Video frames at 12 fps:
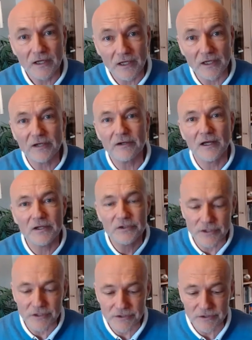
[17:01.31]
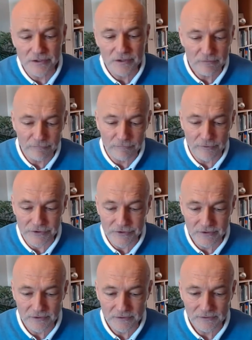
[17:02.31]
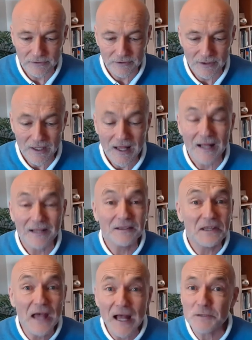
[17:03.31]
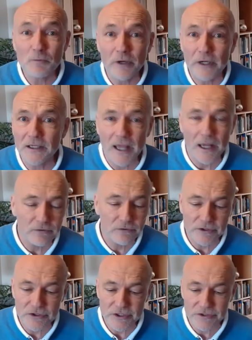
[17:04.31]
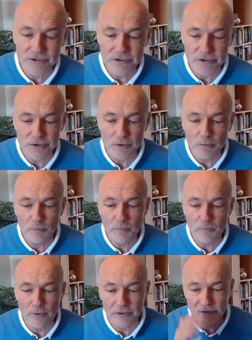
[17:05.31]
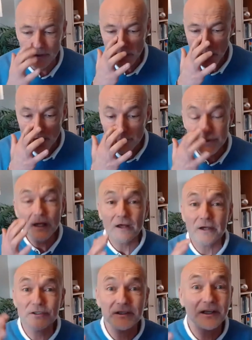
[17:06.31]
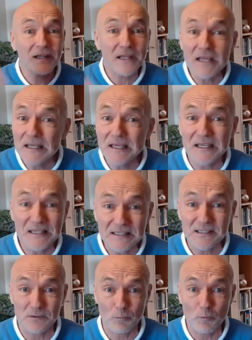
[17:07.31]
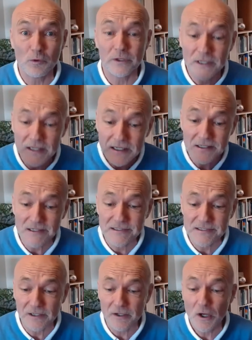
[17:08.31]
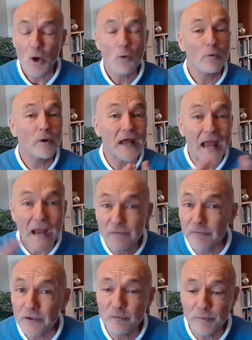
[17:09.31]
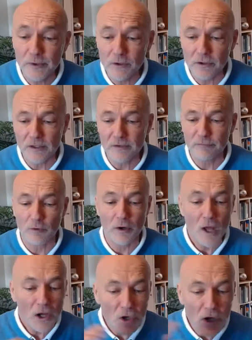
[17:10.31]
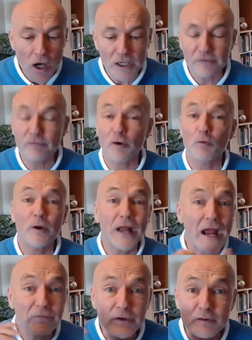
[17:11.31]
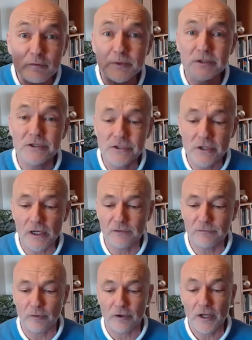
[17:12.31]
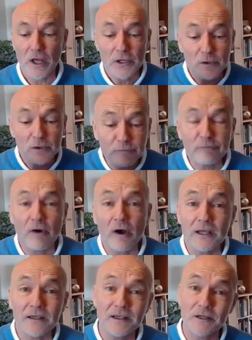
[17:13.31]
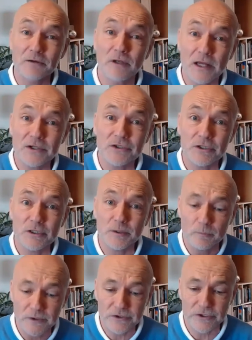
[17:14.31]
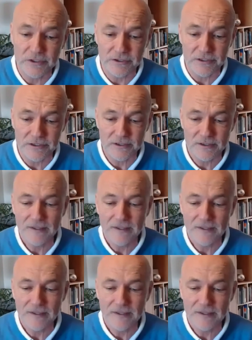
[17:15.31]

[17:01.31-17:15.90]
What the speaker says: it and Jesus first. And that's why encountering Jesus is so important. Realizing that he is the one, he is it. Whatever you've been looking for, longing for, whatever you've been designed for, you find it in relationship with Jesus.